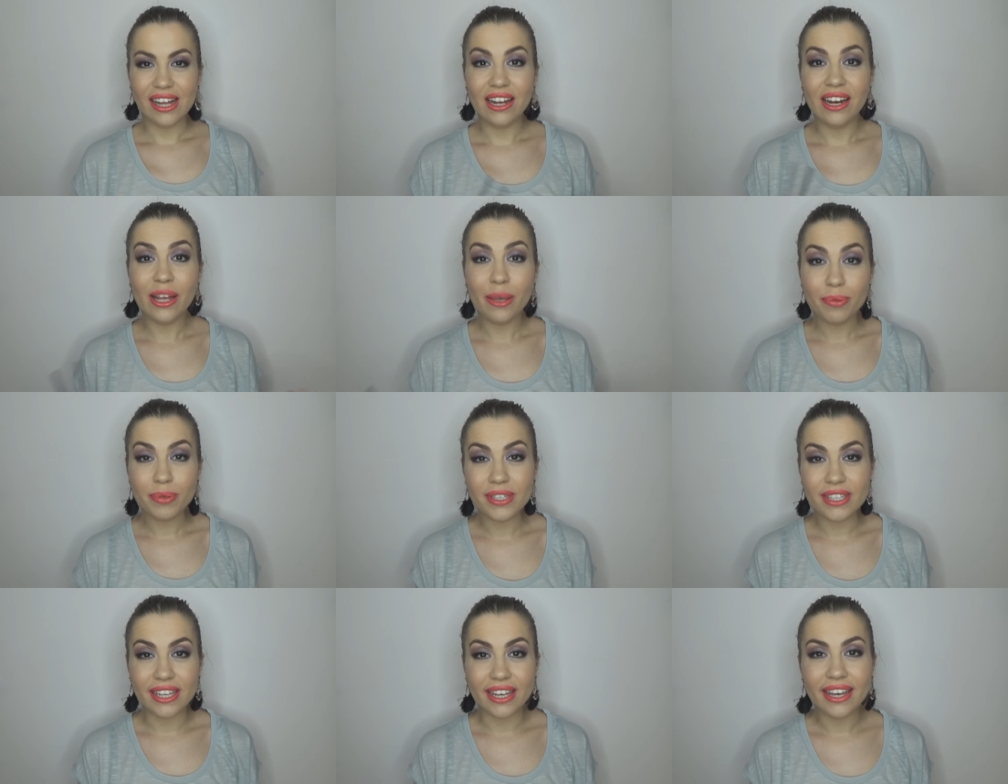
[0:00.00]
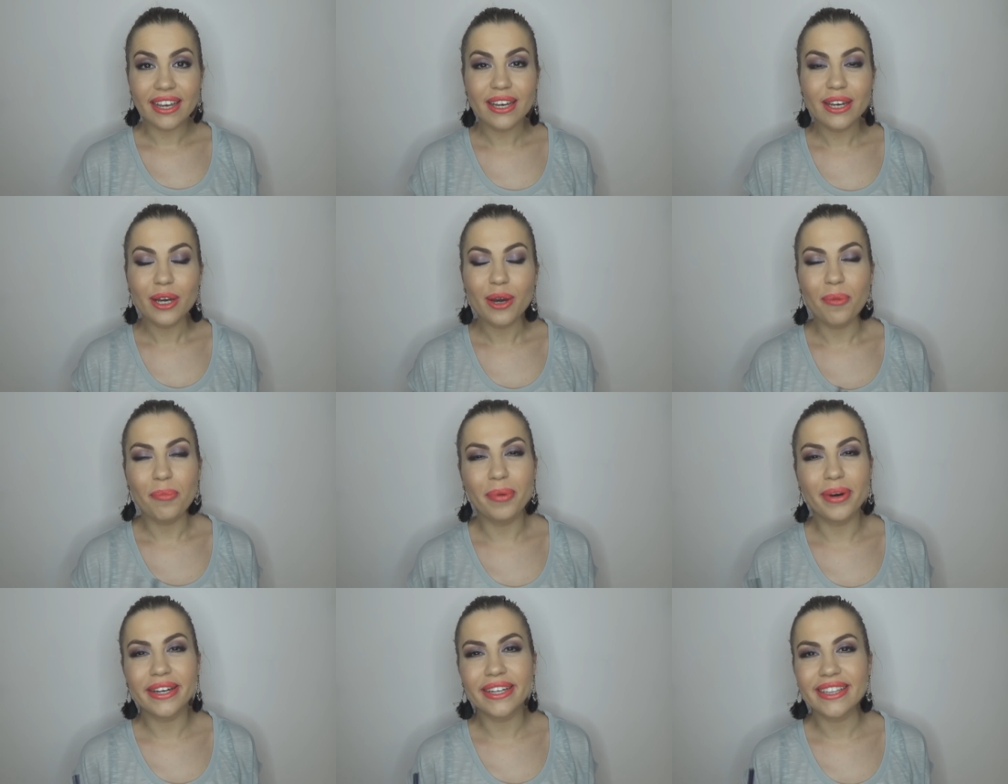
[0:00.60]
lipstick
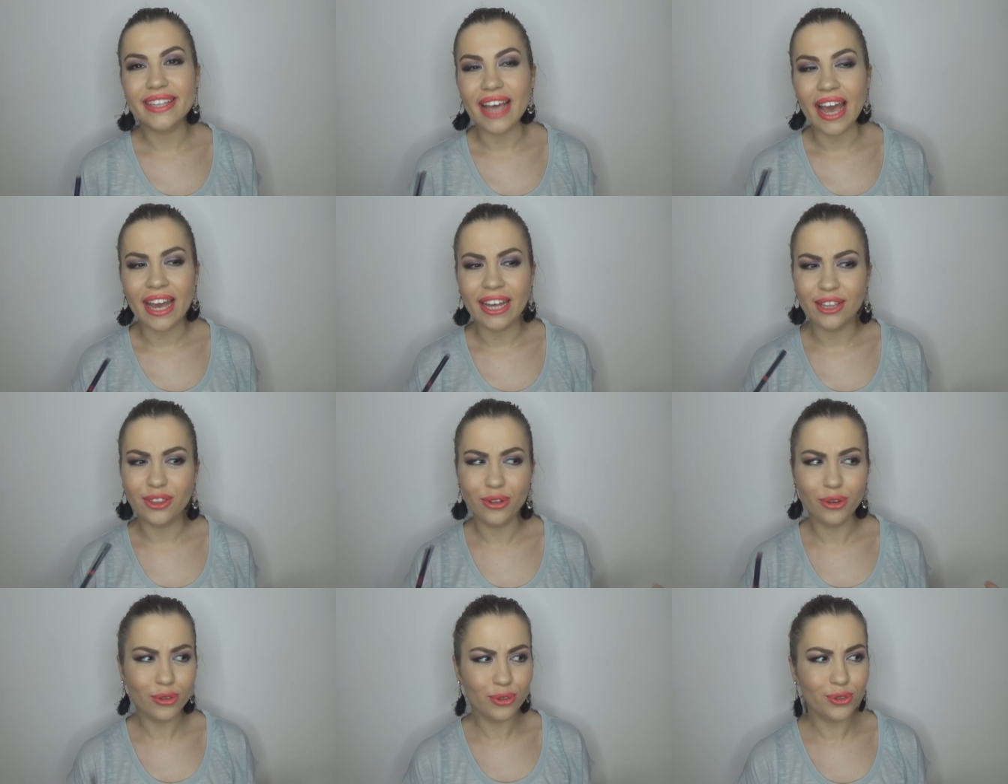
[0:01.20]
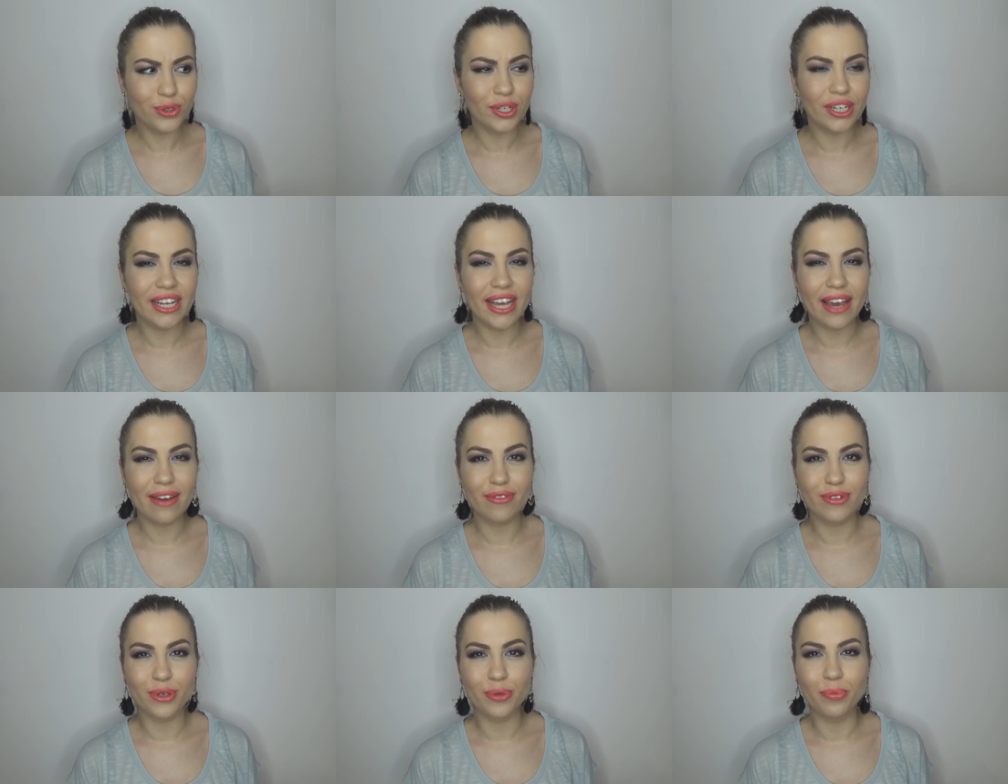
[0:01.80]
but I don't really
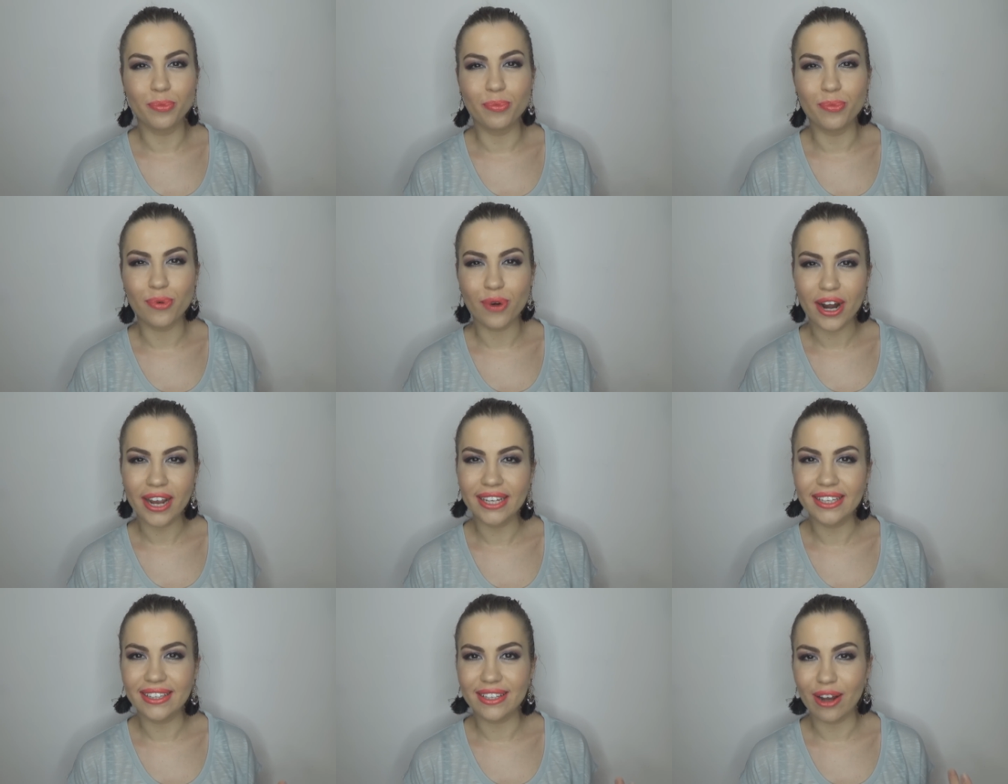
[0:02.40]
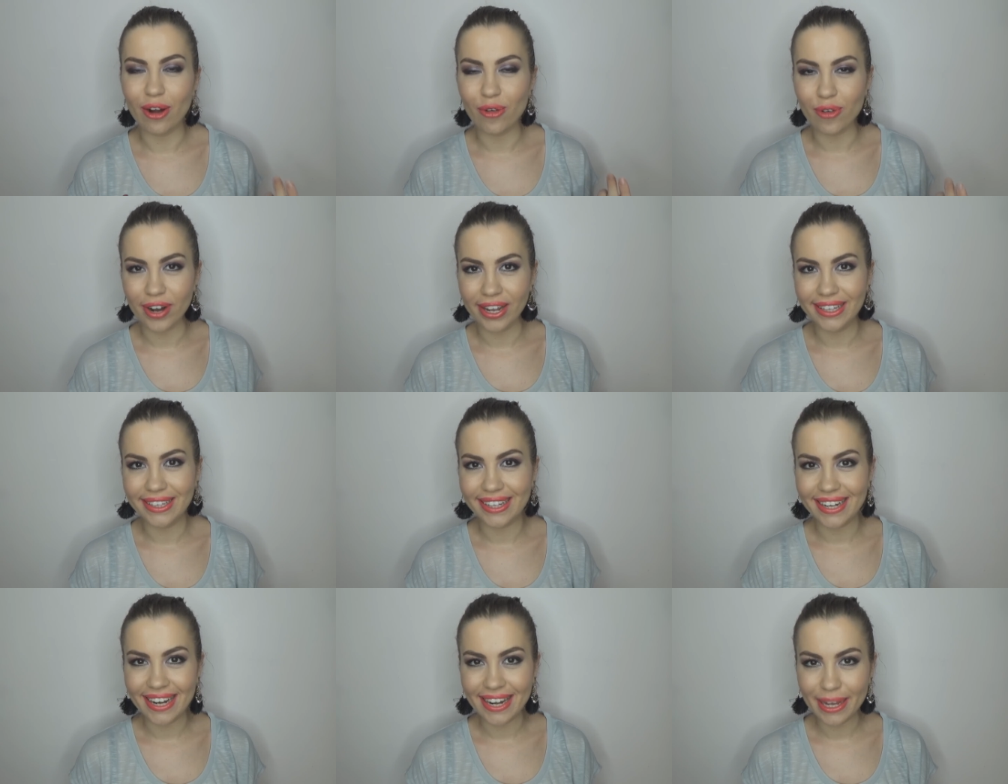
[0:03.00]
have a bright
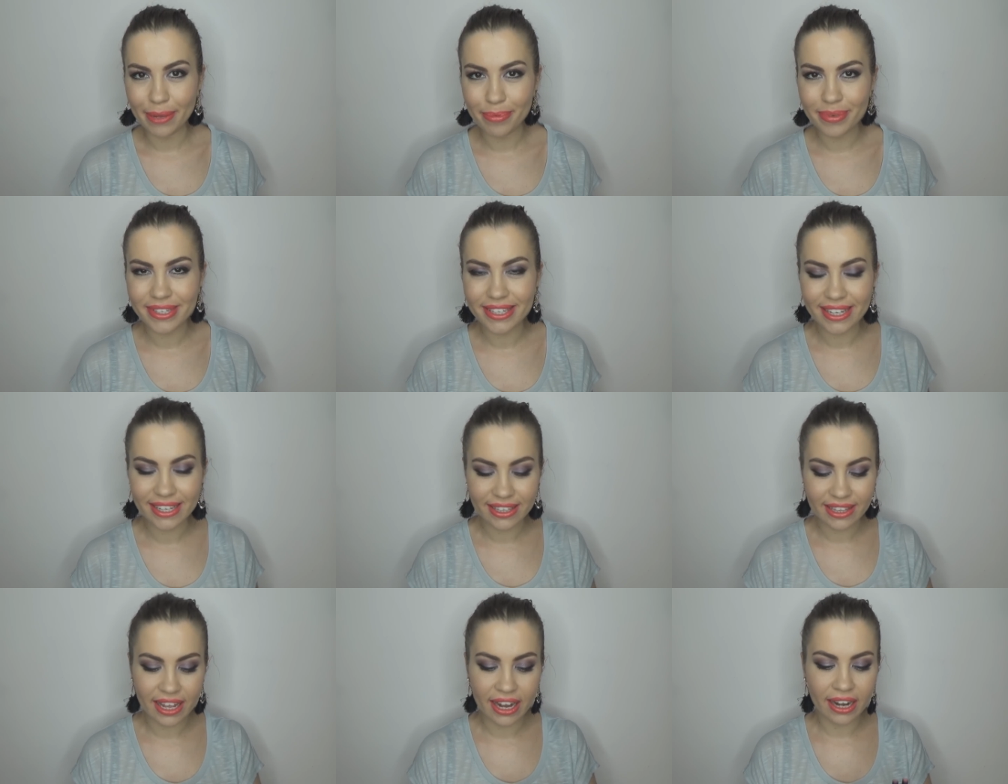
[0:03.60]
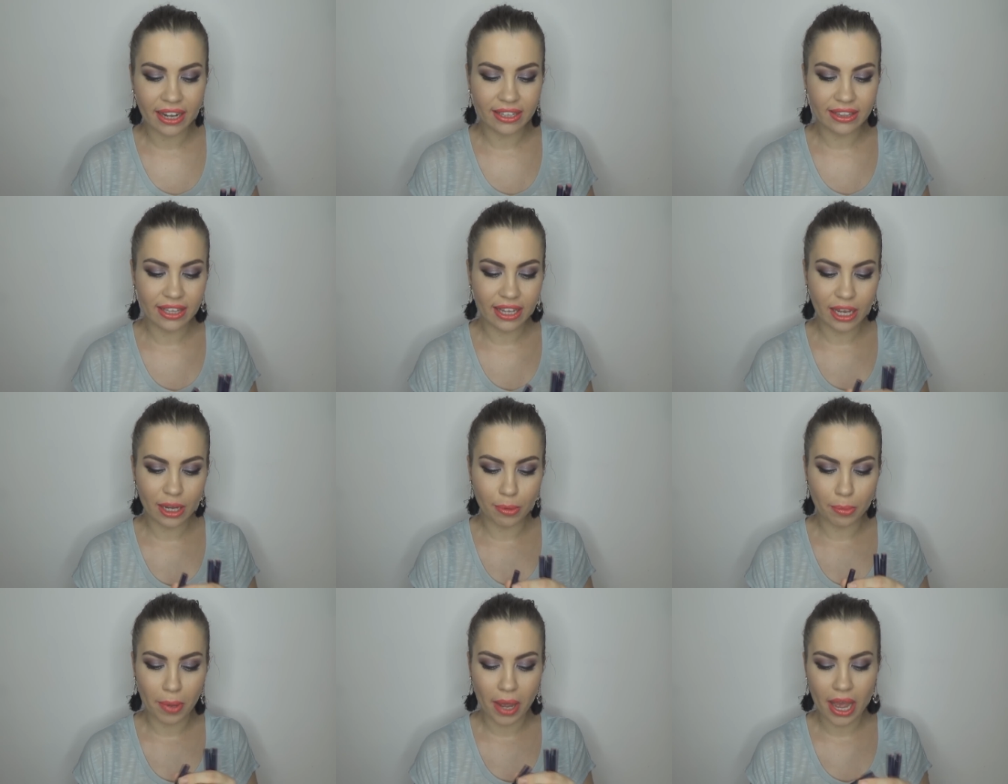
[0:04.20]
red lipstick then I
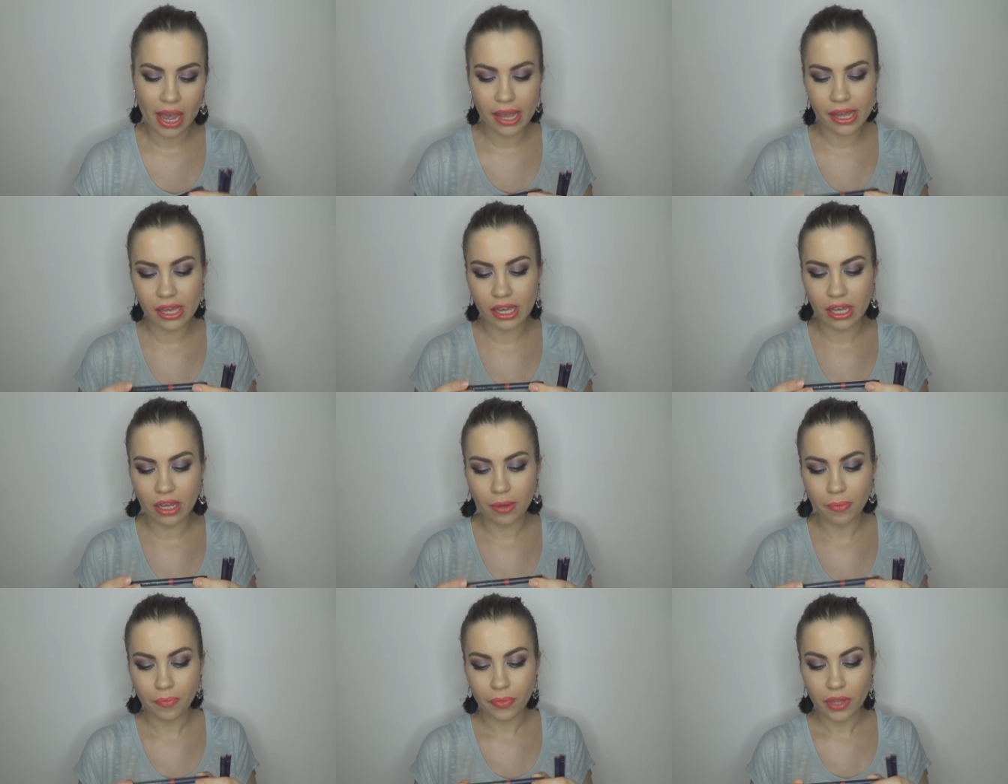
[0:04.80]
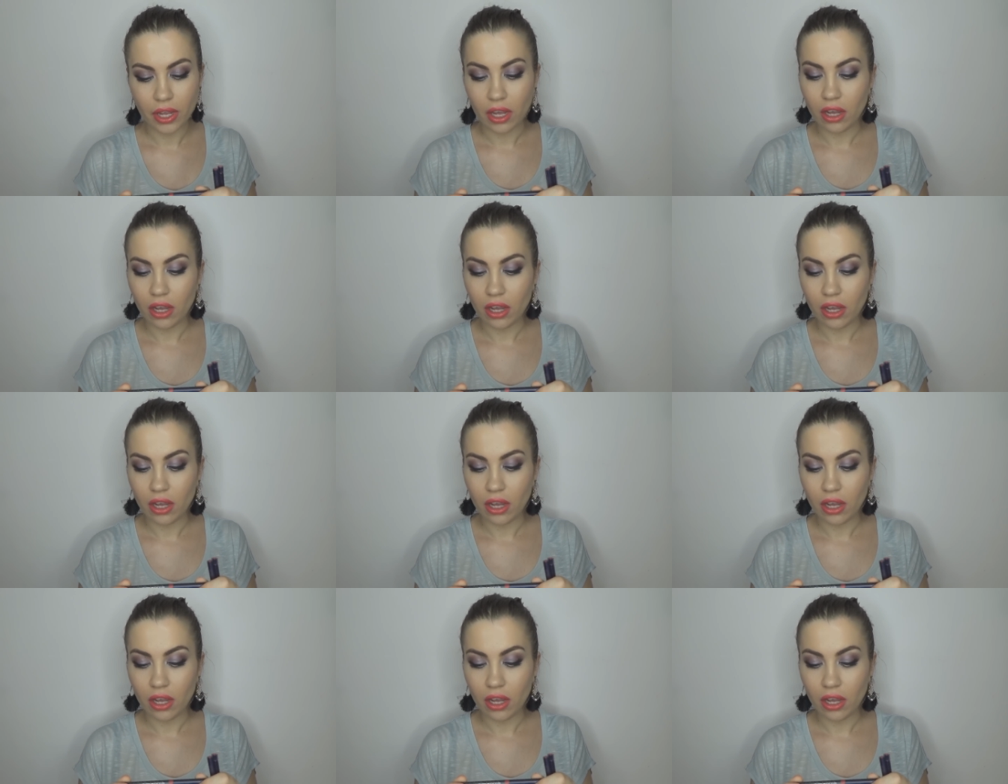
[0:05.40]
take my